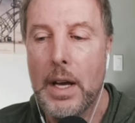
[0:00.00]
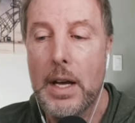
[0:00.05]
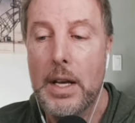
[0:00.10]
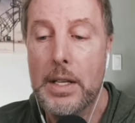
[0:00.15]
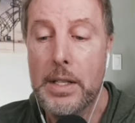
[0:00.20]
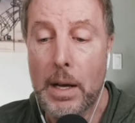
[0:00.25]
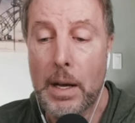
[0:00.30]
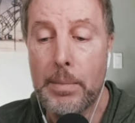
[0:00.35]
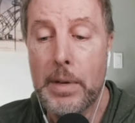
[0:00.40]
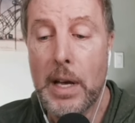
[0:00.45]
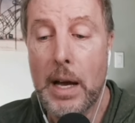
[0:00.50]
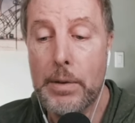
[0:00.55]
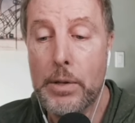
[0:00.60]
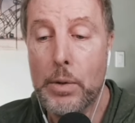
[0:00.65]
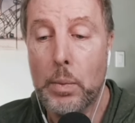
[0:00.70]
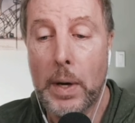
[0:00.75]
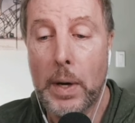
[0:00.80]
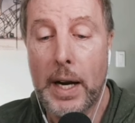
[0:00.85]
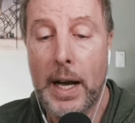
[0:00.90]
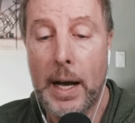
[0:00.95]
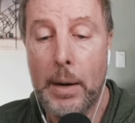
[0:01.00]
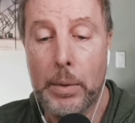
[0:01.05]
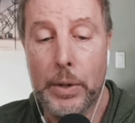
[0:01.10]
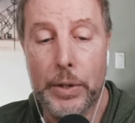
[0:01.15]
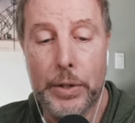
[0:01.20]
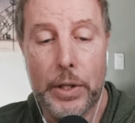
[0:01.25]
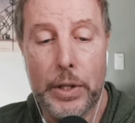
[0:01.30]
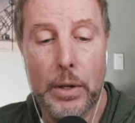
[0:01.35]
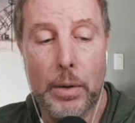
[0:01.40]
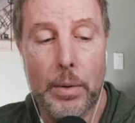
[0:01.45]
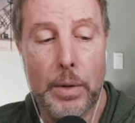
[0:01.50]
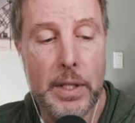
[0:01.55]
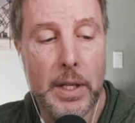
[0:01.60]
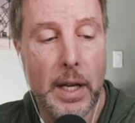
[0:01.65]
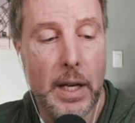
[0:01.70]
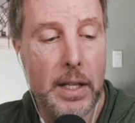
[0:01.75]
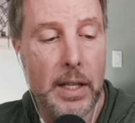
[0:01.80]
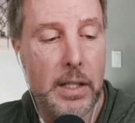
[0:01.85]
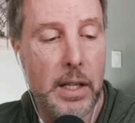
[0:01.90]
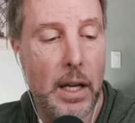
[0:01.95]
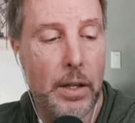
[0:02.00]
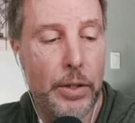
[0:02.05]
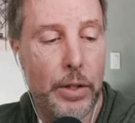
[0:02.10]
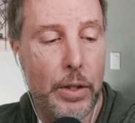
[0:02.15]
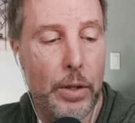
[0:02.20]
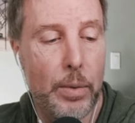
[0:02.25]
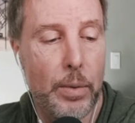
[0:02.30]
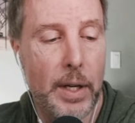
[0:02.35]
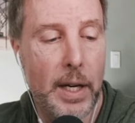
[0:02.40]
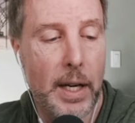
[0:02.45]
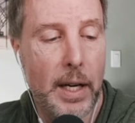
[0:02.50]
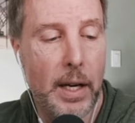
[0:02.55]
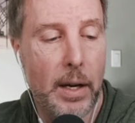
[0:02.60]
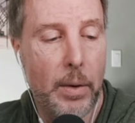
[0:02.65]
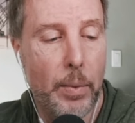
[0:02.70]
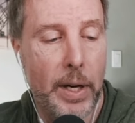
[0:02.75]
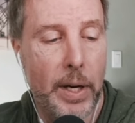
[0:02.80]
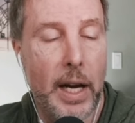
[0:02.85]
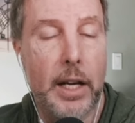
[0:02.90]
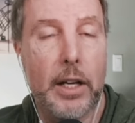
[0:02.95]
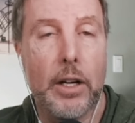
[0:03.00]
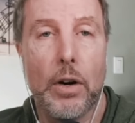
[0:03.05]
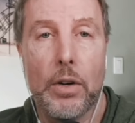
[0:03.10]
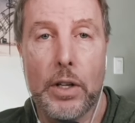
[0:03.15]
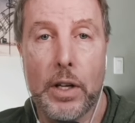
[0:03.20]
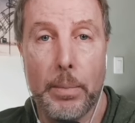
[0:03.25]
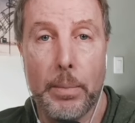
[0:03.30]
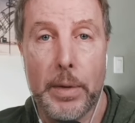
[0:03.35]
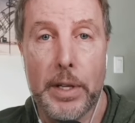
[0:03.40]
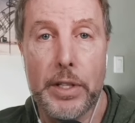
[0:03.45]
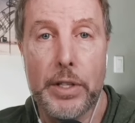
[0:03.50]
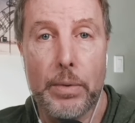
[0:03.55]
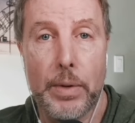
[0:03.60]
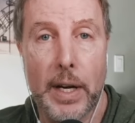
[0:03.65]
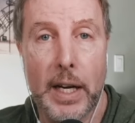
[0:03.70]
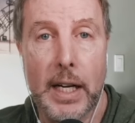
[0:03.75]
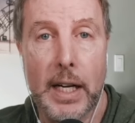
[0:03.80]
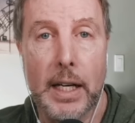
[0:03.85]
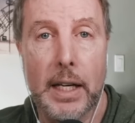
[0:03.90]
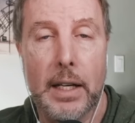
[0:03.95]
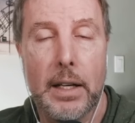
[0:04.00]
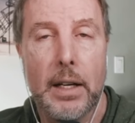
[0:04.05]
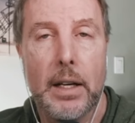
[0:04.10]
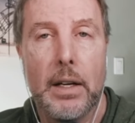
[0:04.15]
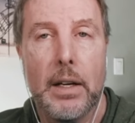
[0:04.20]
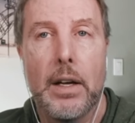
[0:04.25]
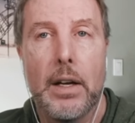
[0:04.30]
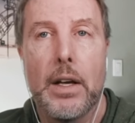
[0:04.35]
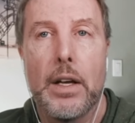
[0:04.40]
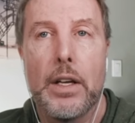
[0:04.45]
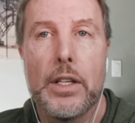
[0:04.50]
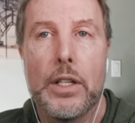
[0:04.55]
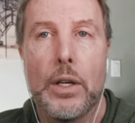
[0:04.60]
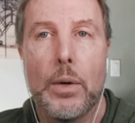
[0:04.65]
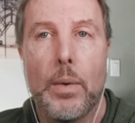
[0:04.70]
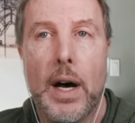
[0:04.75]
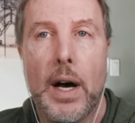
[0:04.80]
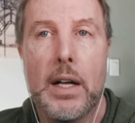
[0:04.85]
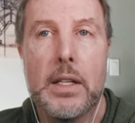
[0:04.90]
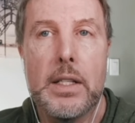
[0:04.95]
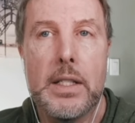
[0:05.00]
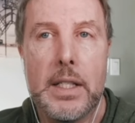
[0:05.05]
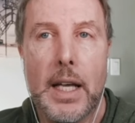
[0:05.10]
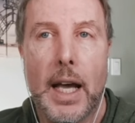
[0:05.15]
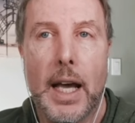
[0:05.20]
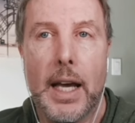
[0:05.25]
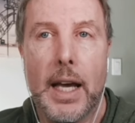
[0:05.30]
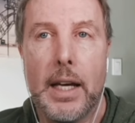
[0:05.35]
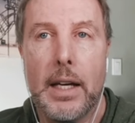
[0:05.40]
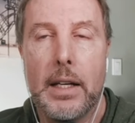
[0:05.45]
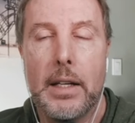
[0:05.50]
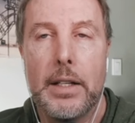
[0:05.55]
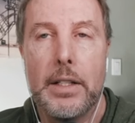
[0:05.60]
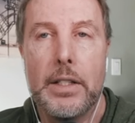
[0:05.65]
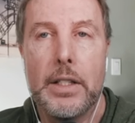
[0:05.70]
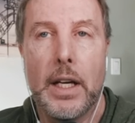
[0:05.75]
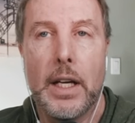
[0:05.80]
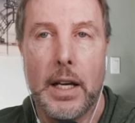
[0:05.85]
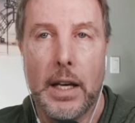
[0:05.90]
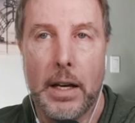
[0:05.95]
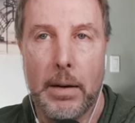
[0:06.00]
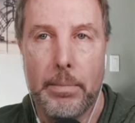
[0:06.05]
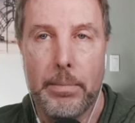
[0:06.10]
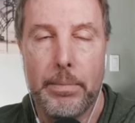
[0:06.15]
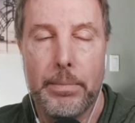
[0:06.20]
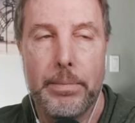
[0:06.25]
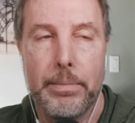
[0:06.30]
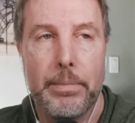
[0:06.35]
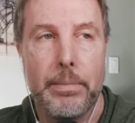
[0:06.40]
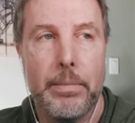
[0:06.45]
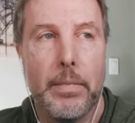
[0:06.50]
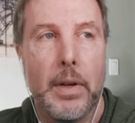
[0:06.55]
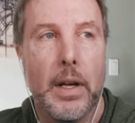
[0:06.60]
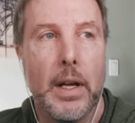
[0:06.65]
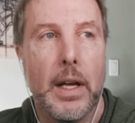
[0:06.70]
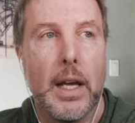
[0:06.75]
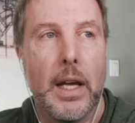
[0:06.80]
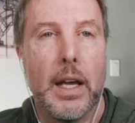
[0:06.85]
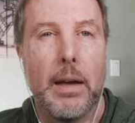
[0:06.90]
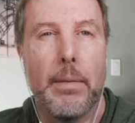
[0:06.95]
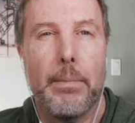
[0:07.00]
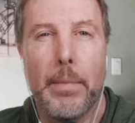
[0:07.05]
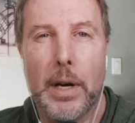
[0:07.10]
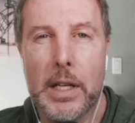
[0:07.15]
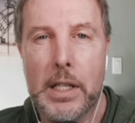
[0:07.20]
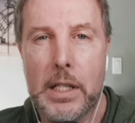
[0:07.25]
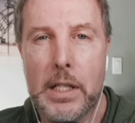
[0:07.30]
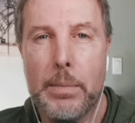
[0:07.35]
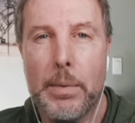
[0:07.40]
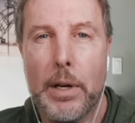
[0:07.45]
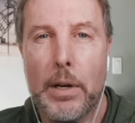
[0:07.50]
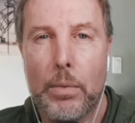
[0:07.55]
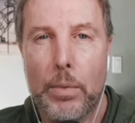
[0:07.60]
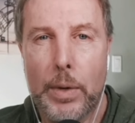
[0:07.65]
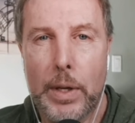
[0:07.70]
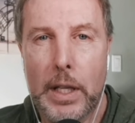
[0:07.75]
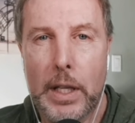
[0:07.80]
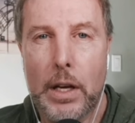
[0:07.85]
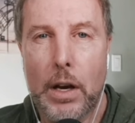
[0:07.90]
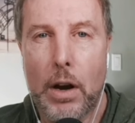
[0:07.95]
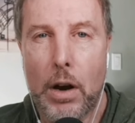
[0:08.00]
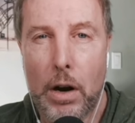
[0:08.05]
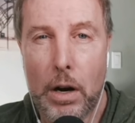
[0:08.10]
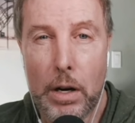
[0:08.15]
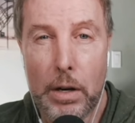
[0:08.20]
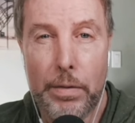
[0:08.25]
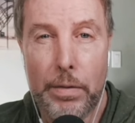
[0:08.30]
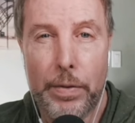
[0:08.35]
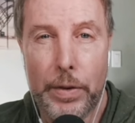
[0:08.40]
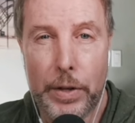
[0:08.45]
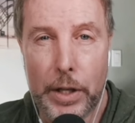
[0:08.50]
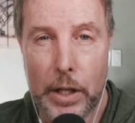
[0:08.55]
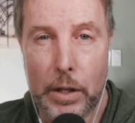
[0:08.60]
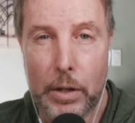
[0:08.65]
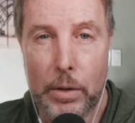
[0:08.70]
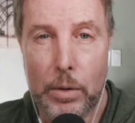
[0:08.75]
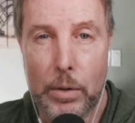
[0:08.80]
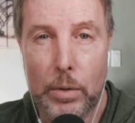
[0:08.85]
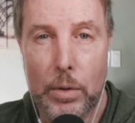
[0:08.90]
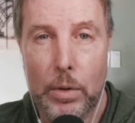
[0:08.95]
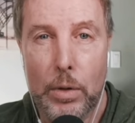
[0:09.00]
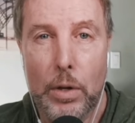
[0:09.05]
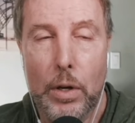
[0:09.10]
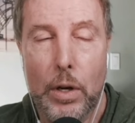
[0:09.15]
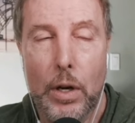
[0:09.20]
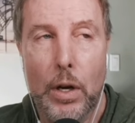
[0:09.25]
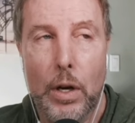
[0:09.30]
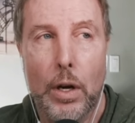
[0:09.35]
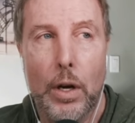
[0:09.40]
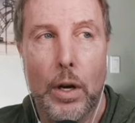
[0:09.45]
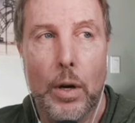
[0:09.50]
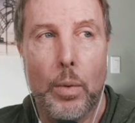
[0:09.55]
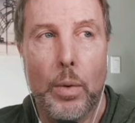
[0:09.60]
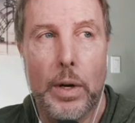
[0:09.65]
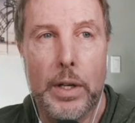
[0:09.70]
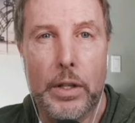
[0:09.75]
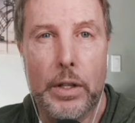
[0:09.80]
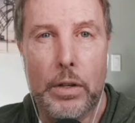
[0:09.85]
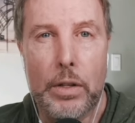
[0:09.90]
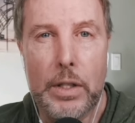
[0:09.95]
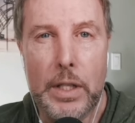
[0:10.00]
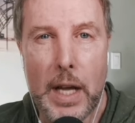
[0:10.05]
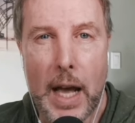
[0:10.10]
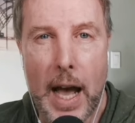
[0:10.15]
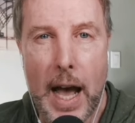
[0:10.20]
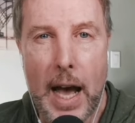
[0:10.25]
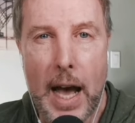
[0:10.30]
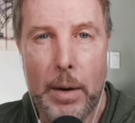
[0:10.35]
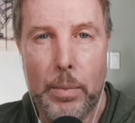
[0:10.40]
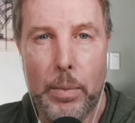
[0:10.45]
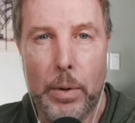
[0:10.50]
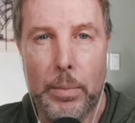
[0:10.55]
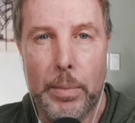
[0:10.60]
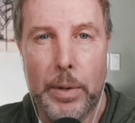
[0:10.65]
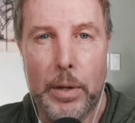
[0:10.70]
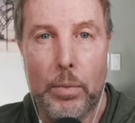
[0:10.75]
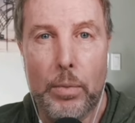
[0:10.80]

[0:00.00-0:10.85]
Sometimes what I will do is, is I'll do what I, what I call commiserating. So I'll say to him, it must have been really hard for you when your dad would be